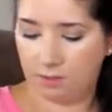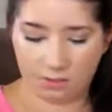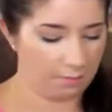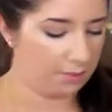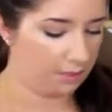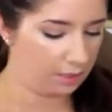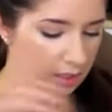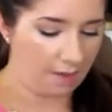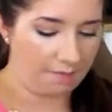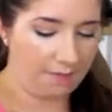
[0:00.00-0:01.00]
some
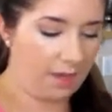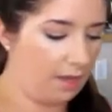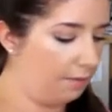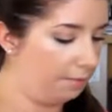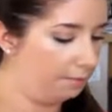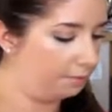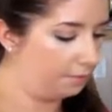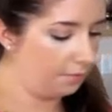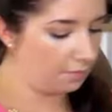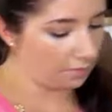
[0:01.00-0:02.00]
stuffing,
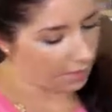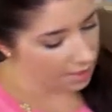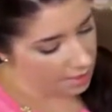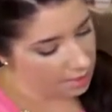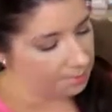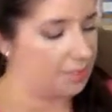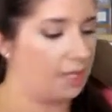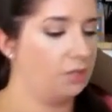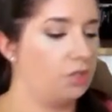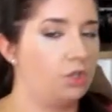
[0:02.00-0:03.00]
and then I'm
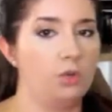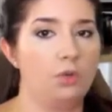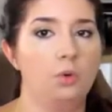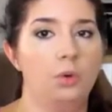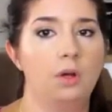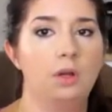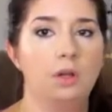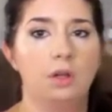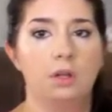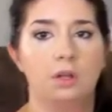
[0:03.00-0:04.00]
seeing two
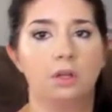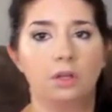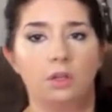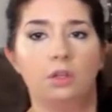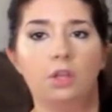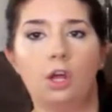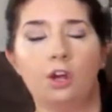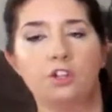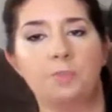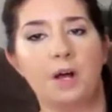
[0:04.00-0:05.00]

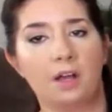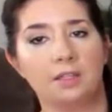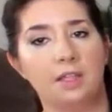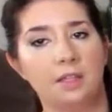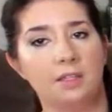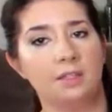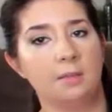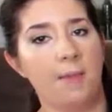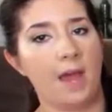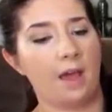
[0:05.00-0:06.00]
large box and then
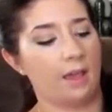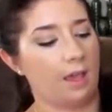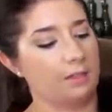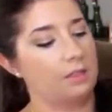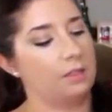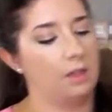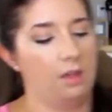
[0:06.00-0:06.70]
some packets